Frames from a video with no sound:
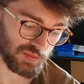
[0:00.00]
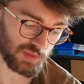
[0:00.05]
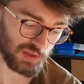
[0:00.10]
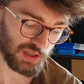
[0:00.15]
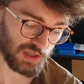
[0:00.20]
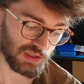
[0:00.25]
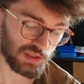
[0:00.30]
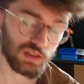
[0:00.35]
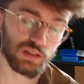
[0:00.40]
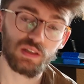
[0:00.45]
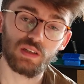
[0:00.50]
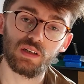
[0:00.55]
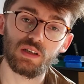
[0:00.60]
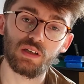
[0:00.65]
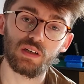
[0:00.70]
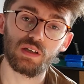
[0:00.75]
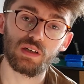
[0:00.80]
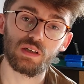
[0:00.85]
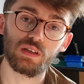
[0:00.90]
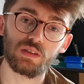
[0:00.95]
part
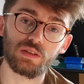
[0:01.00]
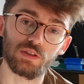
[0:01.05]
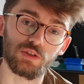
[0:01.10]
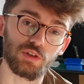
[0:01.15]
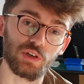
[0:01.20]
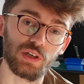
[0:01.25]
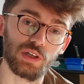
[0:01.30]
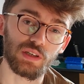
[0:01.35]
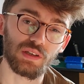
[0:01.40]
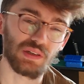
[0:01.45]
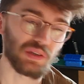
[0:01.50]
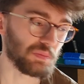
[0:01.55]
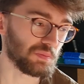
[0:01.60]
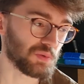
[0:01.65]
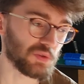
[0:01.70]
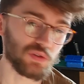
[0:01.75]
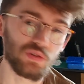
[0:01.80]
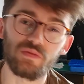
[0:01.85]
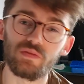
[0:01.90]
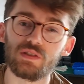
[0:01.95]
to try and
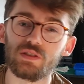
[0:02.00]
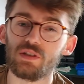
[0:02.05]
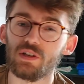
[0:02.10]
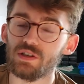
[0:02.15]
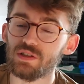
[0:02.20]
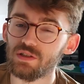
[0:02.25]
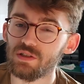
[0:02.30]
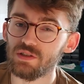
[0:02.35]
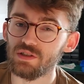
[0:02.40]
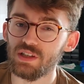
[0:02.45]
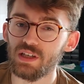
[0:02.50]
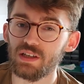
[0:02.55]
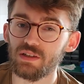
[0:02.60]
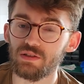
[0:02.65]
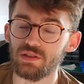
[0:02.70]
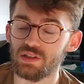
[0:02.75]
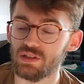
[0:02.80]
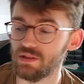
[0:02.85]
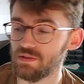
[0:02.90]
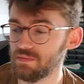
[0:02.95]
improve the structural
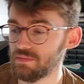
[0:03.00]
integrity.